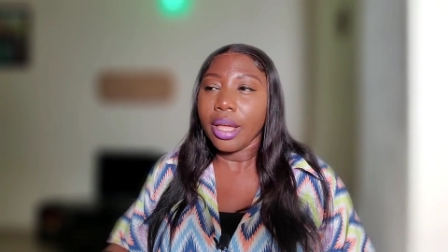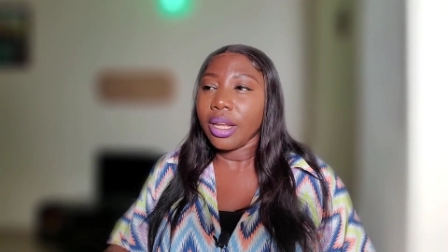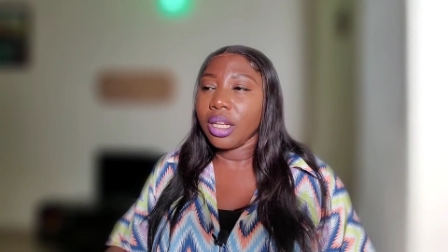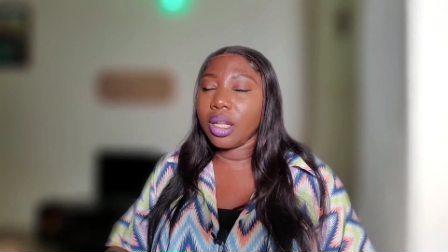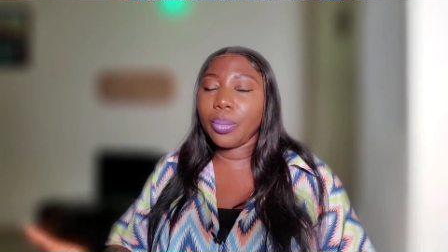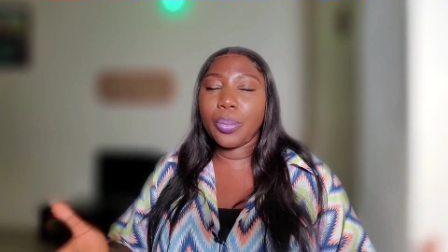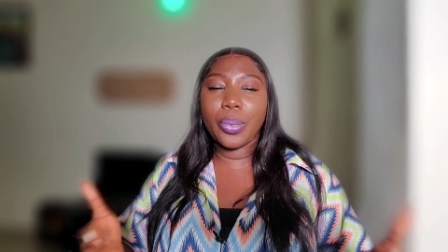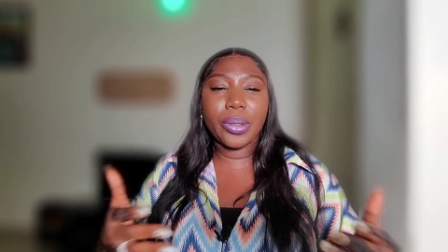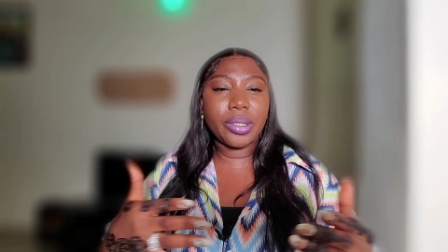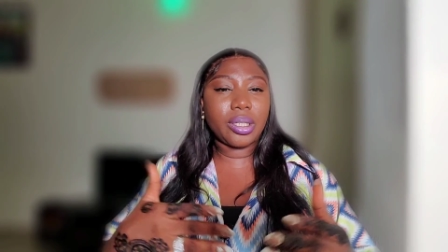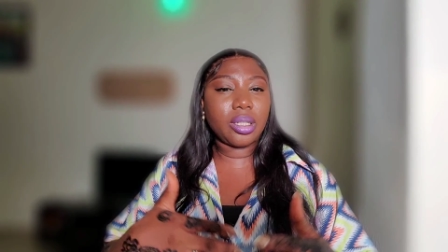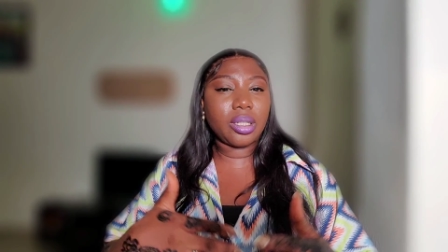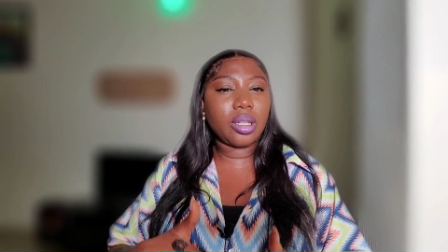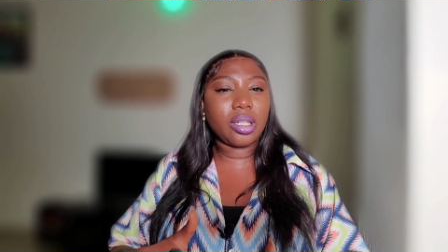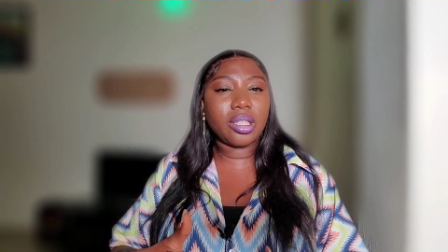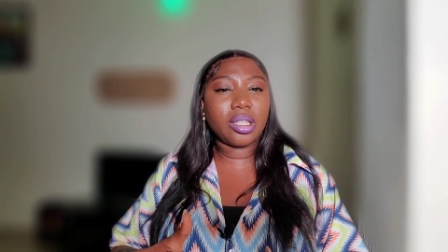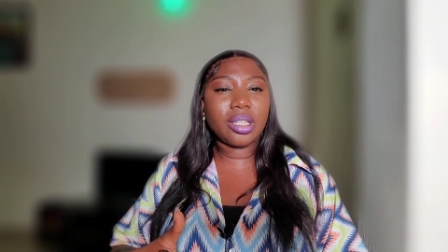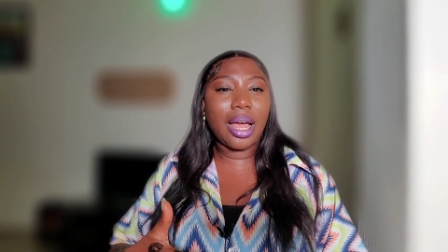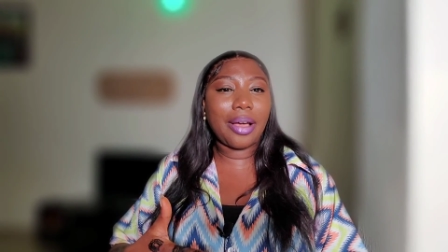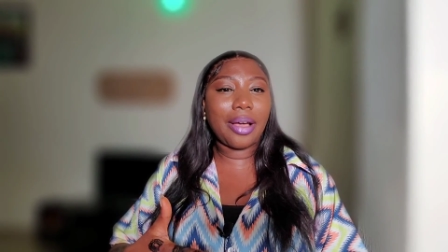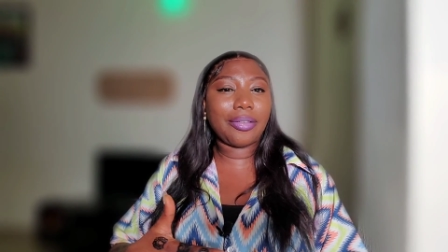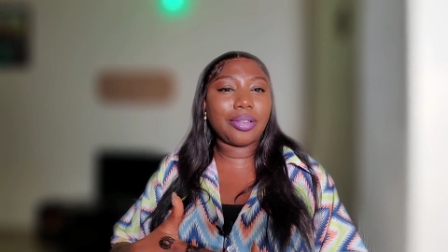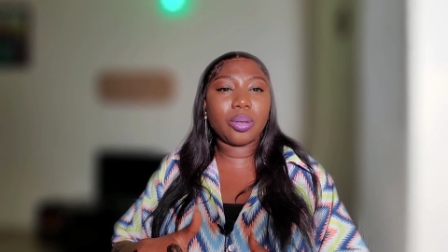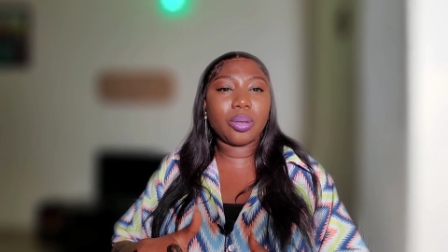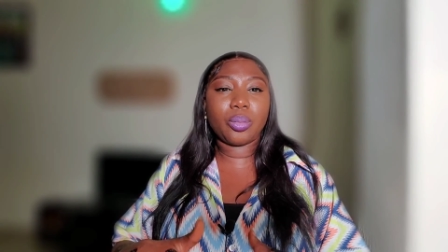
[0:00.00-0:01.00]
The person doesn't
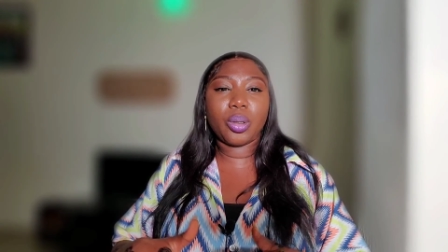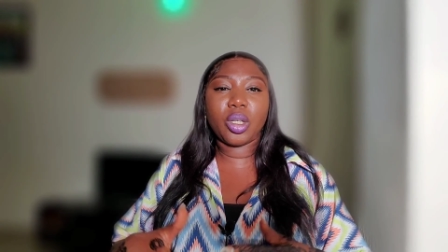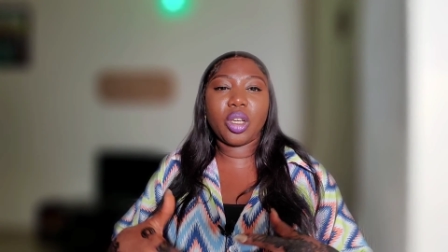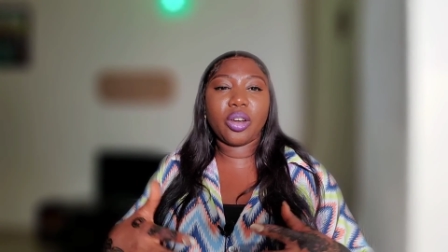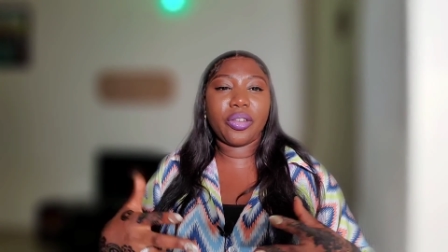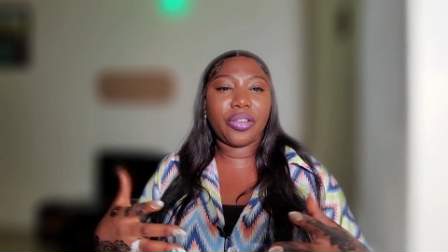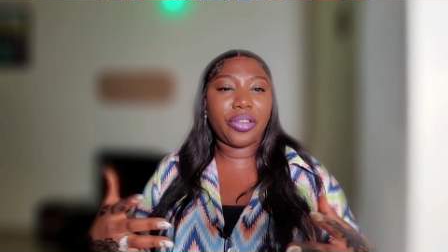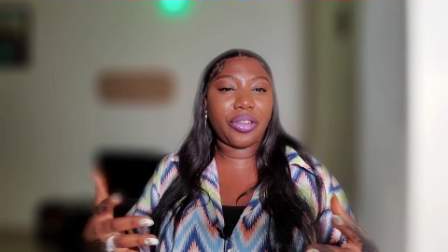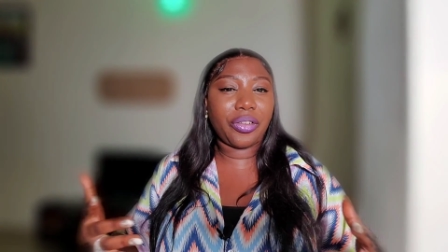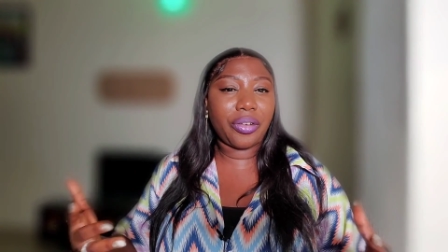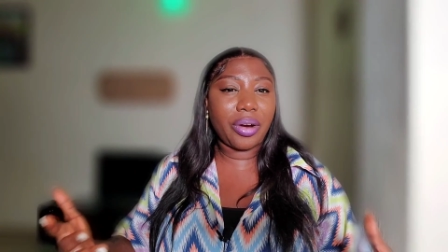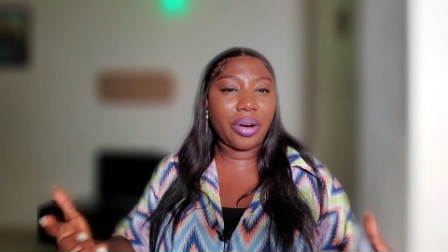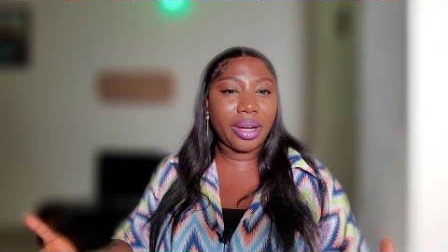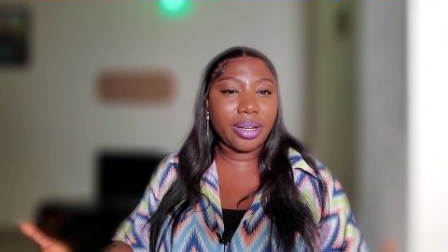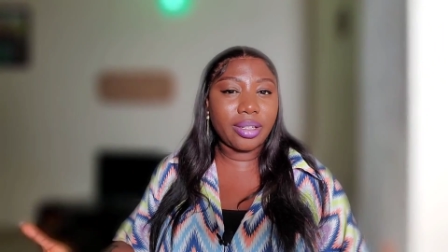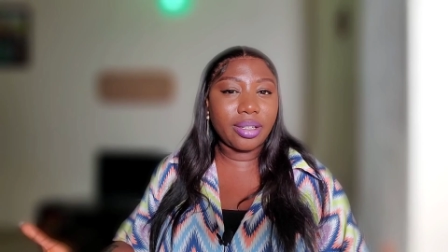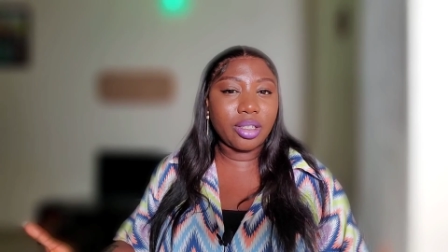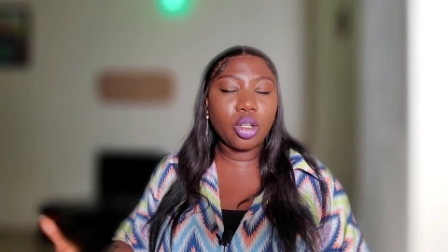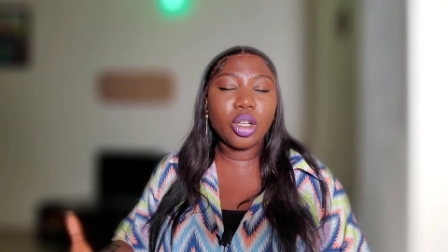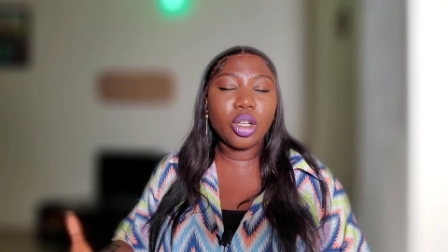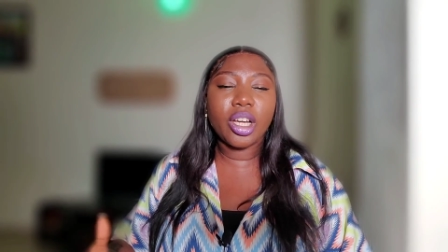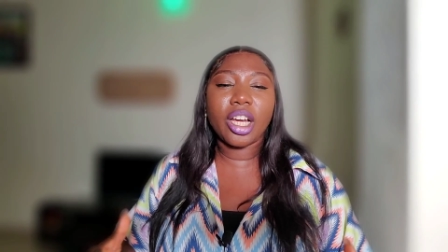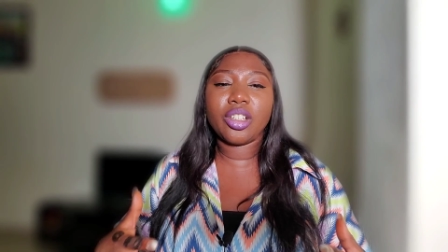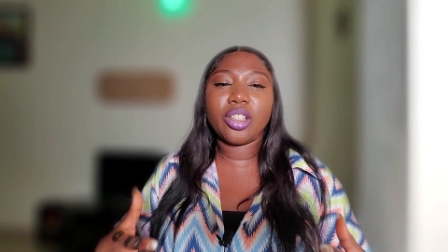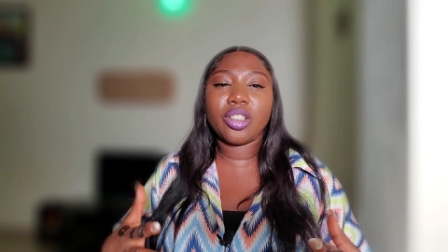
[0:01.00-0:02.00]
have to be your friend.
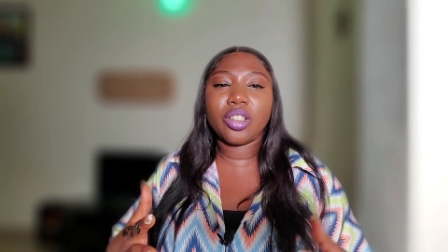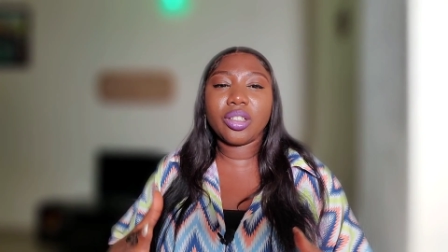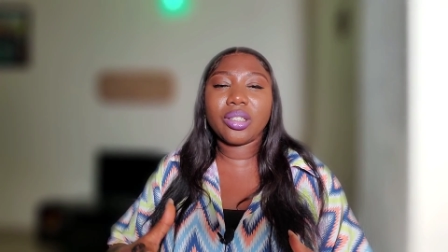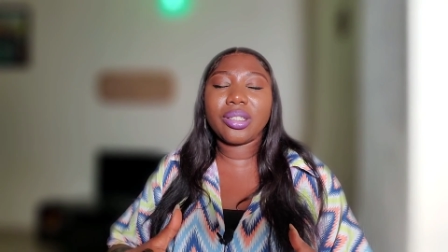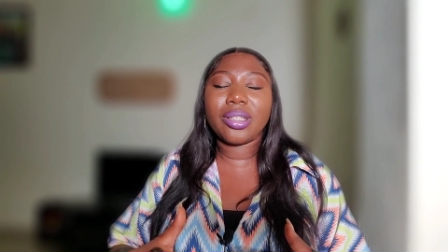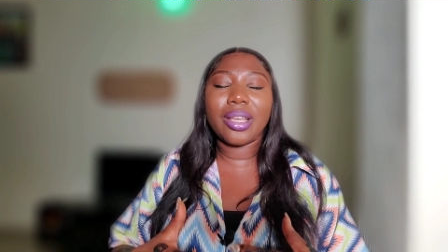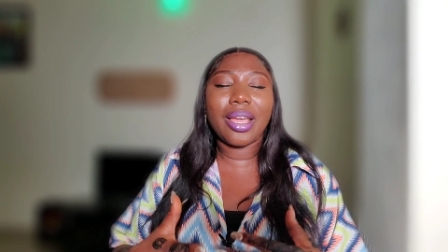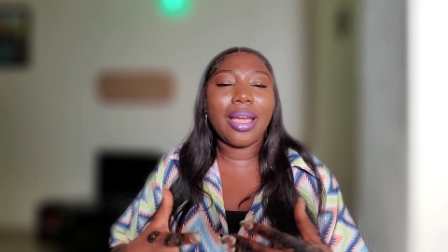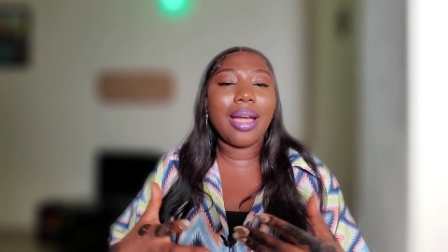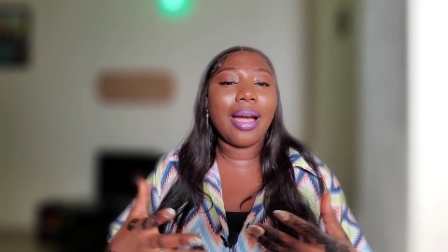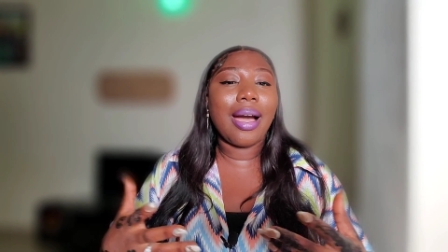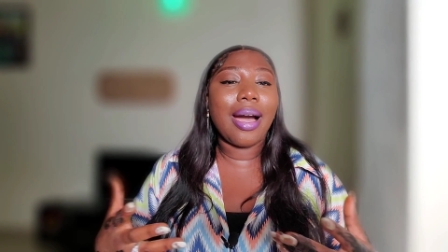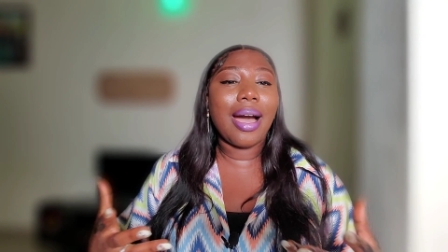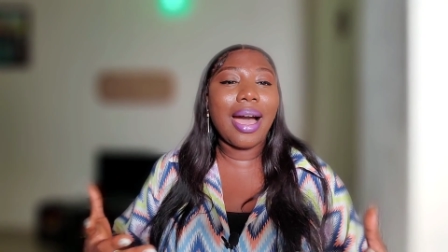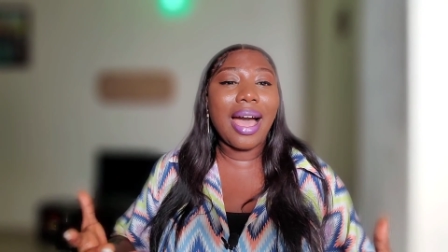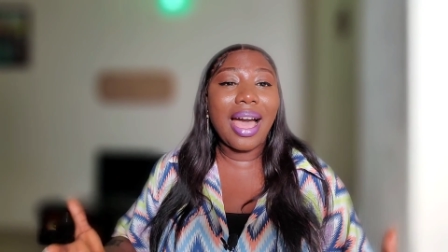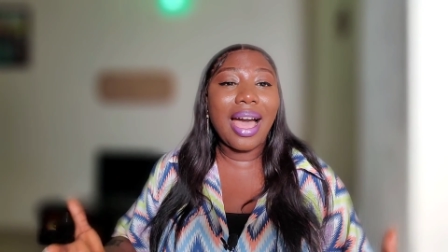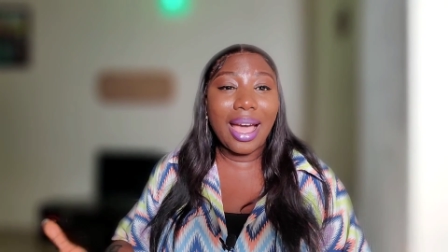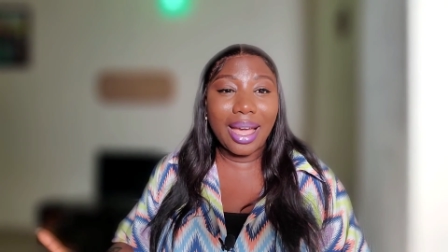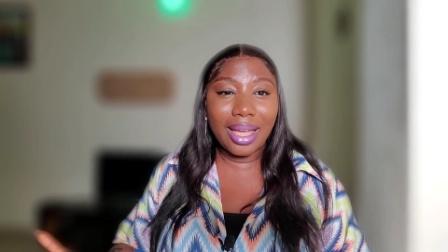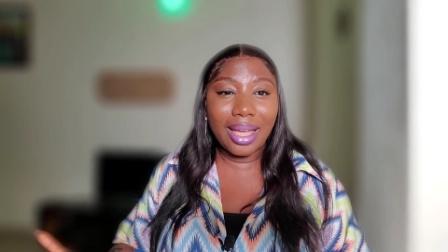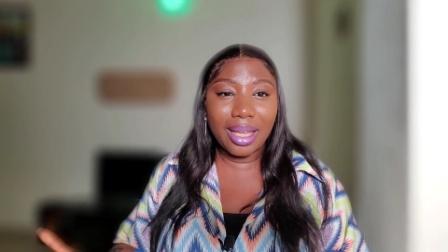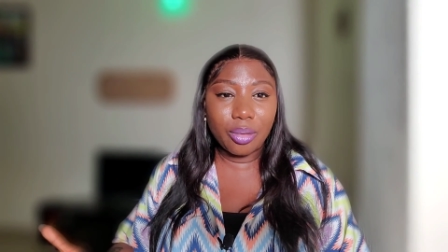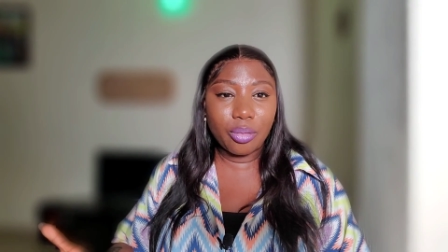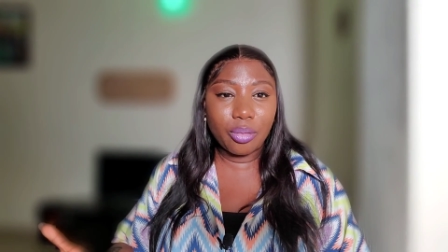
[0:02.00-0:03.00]
You can just say
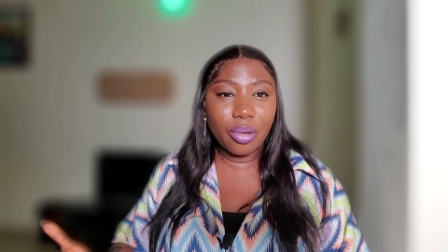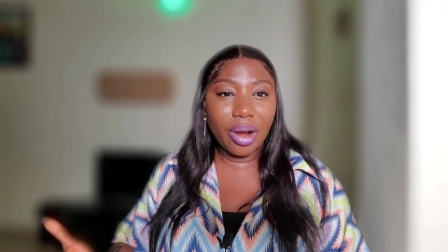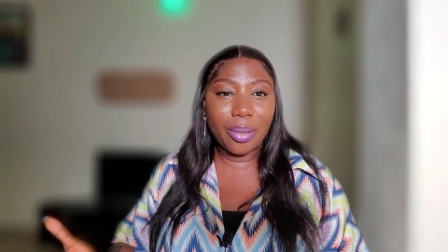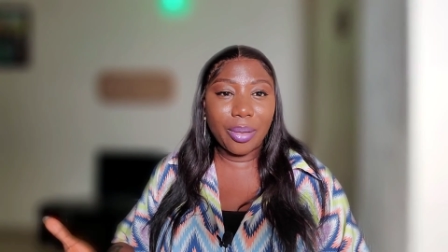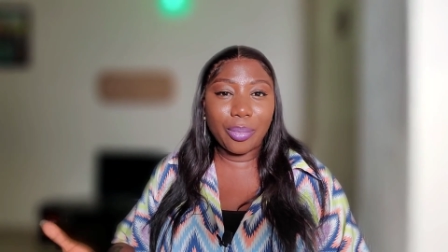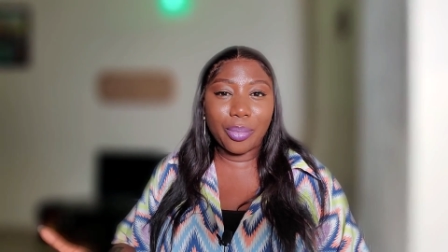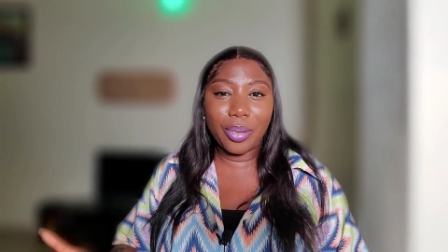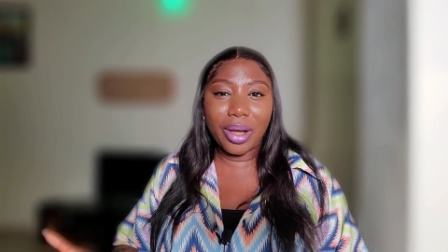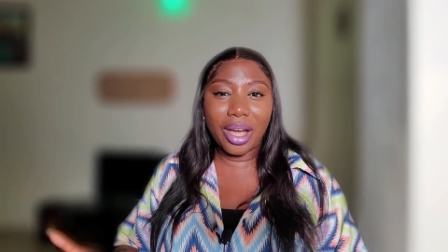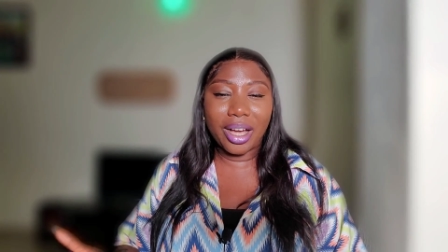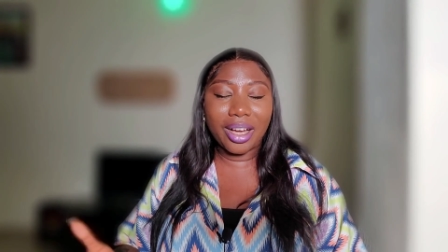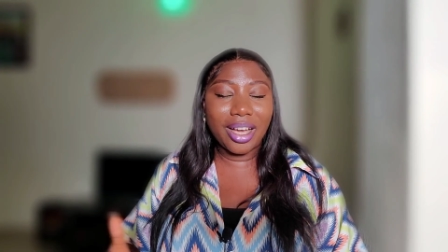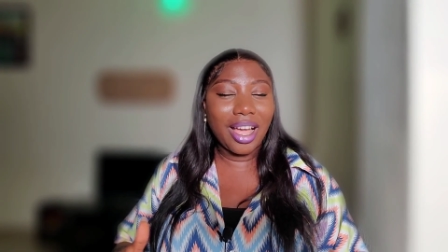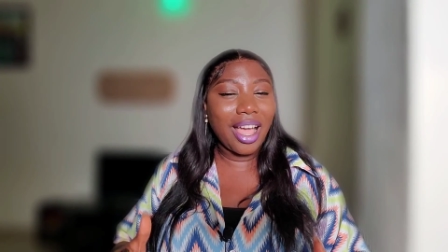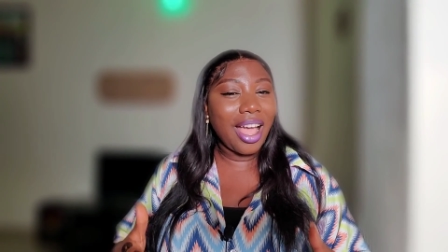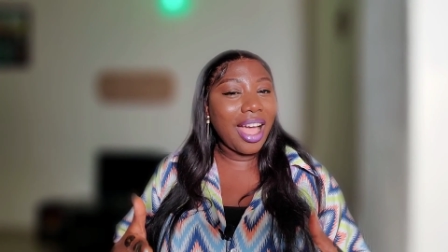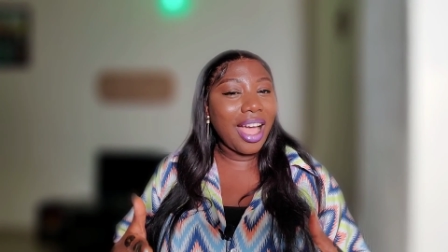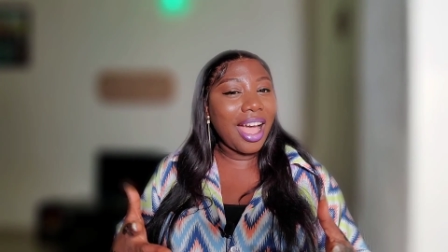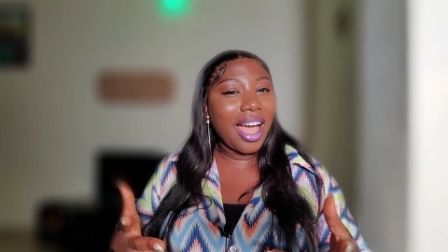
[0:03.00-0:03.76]
hi right back.